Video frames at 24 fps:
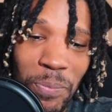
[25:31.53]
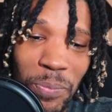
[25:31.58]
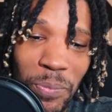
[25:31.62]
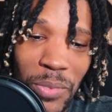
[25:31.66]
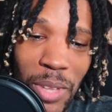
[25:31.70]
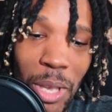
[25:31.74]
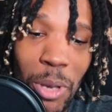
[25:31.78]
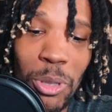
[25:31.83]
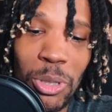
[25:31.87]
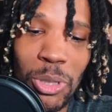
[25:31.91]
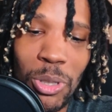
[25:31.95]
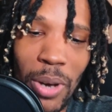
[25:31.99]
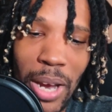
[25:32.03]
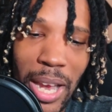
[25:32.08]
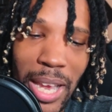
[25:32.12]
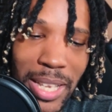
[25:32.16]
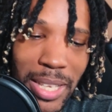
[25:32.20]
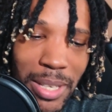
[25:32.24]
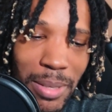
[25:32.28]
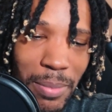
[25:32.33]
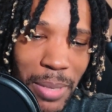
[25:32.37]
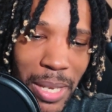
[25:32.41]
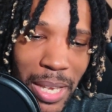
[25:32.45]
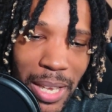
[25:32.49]
was
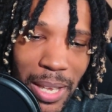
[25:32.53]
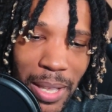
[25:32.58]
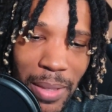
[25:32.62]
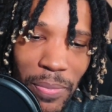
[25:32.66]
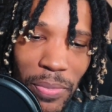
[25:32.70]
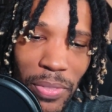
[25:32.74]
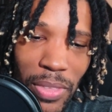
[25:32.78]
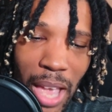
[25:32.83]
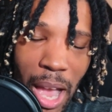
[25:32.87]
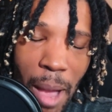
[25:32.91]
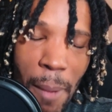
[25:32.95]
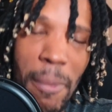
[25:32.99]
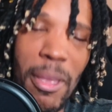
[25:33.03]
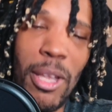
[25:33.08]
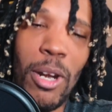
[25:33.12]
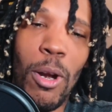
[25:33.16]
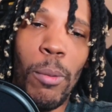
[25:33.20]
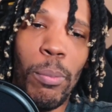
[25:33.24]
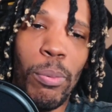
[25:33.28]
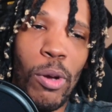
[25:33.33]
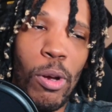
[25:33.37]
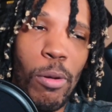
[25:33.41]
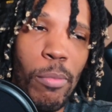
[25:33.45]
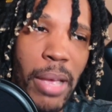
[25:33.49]
crazy, man. I've been on
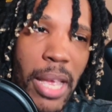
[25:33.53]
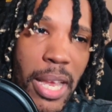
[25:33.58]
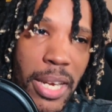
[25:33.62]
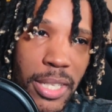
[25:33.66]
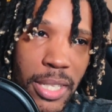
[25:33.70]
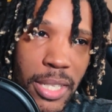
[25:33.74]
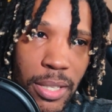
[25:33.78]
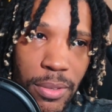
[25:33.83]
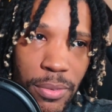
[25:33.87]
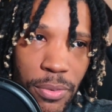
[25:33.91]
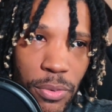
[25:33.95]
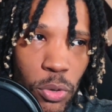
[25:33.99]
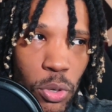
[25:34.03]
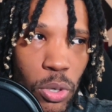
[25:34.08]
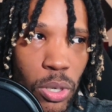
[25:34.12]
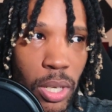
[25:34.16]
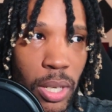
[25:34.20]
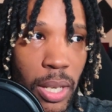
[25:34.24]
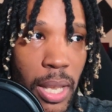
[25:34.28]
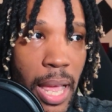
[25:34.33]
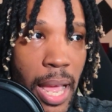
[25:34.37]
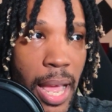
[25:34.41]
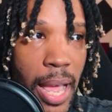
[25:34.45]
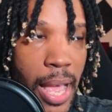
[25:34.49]
probation for the
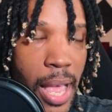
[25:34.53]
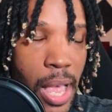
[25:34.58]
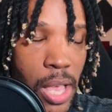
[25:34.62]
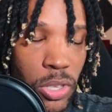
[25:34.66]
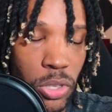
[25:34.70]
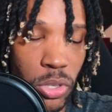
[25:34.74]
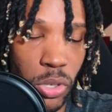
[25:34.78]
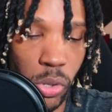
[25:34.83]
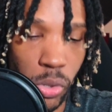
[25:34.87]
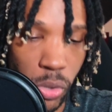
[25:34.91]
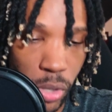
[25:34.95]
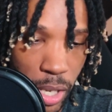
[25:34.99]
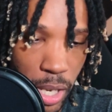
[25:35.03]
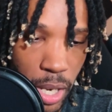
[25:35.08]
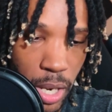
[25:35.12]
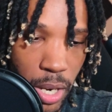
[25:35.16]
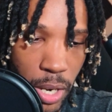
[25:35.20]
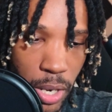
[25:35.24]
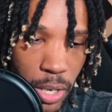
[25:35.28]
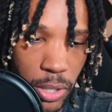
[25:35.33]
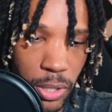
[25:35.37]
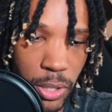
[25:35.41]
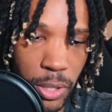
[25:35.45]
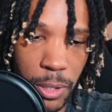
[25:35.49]
last 2
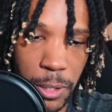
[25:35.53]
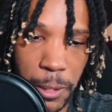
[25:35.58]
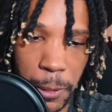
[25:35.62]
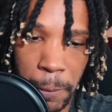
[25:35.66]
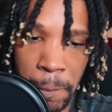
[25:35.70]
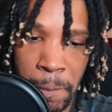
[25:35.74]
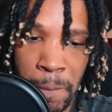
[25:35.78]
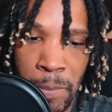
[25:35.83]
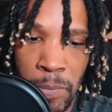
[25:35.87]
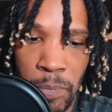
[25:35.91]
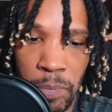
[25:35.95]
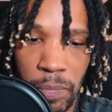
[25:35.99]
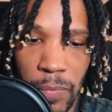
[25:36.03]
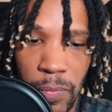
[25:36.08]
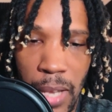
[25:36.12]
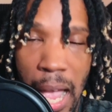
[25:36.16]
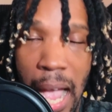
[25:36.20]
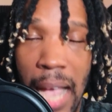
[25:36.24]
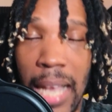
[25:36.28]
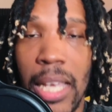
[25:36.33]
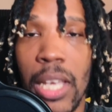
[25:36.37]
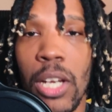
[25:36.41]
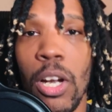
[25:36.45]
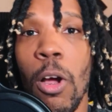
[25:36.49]
years.
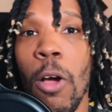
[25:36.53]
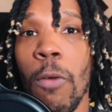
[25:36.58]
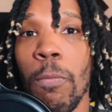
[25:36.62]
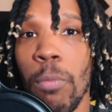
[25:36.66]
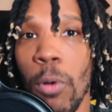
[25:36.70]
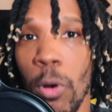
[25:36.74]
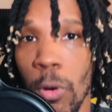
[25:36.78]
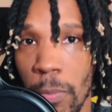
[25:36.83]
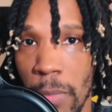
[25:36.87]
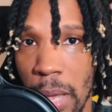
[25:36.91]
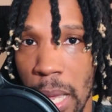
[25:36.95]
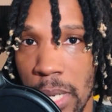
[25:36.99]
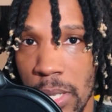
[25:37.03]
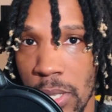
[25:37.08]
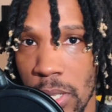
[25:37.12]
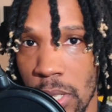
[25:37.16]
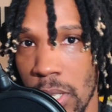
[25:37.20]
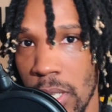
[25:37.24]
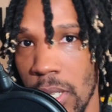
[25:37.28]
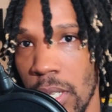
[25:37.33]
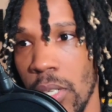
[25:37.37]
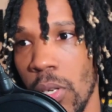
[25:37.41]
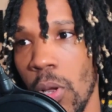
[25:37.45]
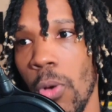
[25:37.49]
I get off probation
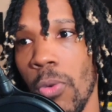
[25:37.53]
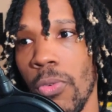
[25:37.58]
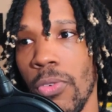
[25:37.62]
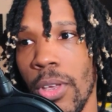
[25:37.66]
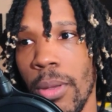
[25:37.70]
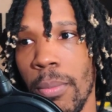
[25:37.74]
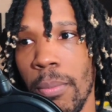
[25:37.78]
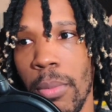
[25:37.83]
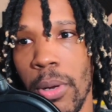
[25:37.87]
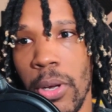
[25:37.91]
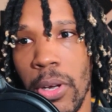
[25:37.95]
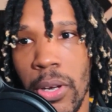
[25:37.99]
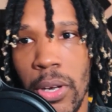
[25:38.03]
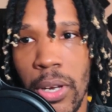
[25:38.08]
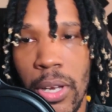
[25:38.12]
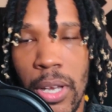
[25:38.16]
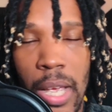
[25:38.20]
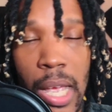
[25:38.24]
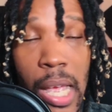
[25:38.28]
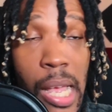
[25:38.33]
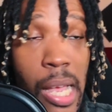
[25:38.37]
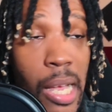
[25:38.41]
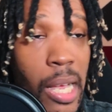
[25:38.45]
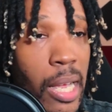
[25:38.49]
in November.
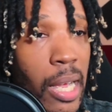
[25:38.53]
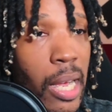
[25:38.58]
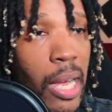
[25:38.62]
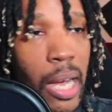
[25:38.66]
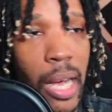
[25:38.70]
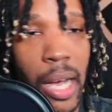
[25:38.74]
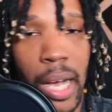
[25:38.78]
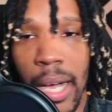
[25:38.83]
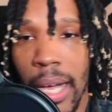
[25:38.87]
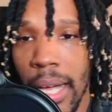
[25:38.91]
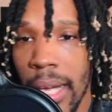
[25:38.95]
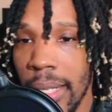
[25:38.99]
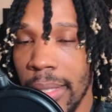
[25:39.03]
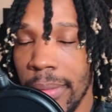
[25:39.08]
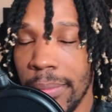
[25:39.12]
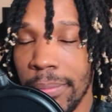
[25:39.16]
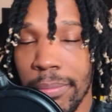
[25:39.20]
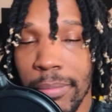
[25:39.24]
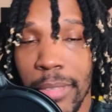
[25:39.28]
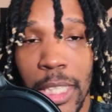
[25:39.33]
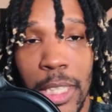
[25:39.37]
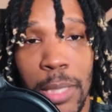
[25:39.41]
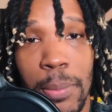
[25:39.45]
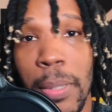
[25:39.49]

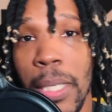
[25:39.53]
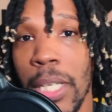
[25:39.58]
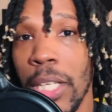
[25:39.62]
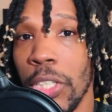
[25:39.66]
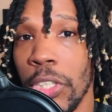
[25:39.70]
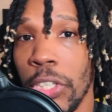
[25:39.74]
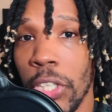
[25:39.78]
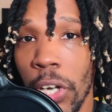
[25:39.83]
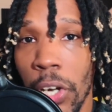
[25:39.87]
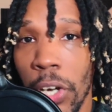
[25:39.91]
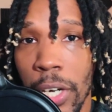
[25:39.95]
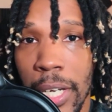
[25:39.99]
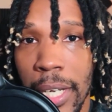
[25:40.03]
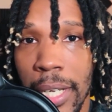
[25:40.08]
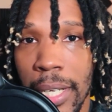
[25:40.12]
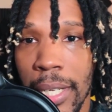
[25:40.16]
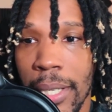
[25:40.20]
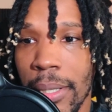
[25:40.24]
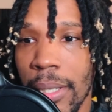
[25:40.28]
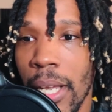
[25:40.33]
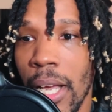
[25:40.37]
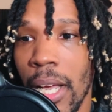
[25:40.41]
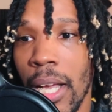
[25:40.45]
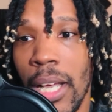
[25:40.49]
It's been a journey.
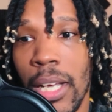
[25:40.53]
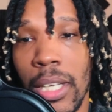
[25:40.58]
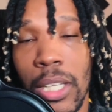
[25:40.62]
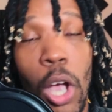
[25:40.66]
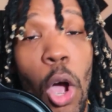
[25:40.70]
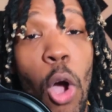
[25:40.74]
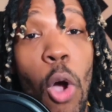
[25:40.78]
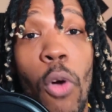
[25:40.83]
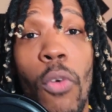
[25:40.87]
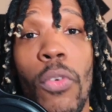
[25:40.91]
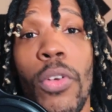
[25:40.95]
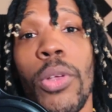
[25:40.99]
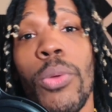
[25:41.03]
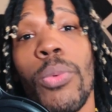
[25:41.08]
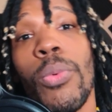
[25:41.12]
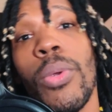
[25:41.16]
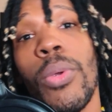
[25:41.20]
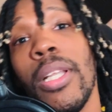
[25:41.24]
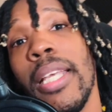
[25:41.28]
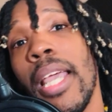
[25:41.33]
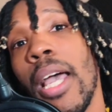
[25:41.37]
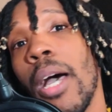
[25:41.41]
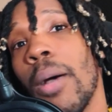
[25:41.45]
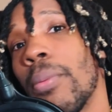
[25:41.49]
COVID
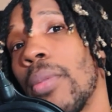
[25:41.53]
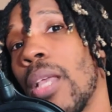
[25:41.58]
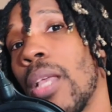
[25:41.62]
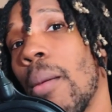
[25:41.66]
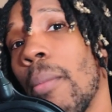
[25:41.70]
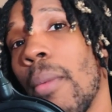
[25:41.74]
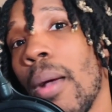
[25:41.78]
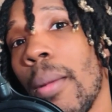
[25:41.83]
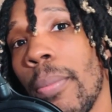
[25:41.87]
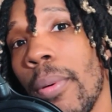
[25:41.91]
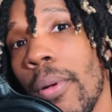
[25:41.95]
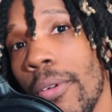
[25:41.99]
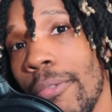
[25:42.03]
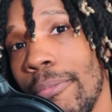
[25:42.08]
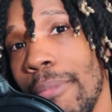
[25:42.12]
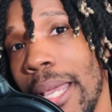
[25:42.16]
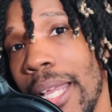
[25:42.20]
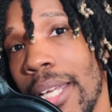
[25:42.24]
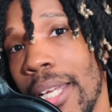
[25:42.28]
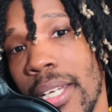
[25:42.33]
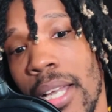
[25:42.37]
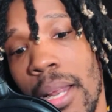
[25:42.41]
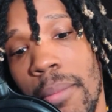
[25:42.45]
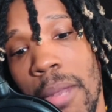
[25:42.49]
really helped out my
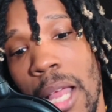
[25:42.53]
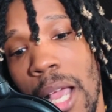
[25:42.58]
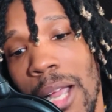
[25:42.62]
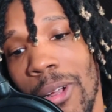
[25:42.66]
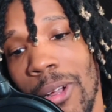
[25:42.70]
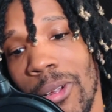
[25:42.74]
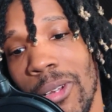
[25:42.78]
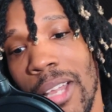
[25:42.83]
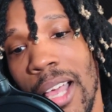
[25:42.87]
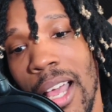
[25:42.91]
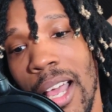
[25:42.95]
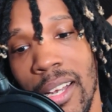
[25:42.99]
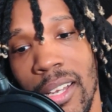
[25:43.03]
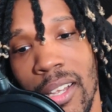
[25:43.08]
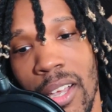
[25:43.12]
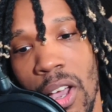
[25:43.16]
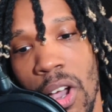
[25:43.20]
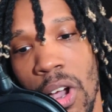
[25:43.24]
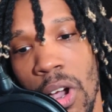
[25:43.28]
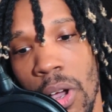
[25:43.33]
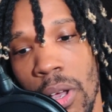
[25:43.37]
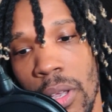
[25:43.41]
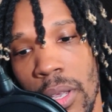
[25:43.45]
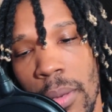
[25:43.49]
probation. I'm not gonna lie to
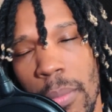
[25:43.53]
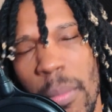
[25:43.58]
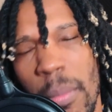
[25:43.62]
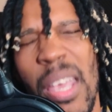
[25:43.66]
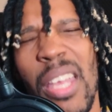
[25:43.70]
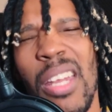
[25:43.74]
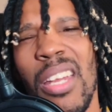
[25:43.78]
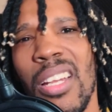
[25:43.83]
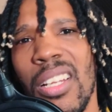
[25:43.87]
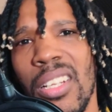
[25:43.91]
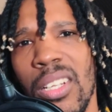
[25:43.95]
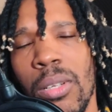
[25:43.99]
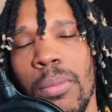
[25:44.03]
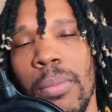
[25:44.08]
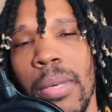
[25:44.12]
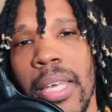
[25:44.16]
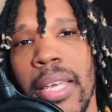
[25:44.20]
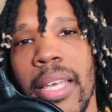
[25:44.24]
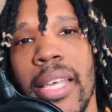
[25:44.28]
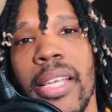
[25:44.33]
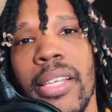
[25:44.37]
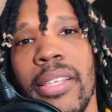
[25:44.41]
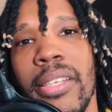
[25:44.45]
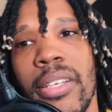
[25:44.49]
y'all. It made it a little bit
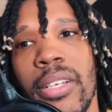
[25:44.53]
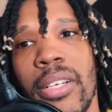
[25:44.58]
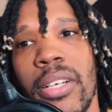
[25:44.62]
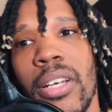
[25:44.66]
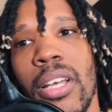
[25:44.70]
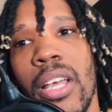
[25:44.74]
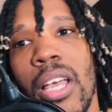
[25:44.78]
easier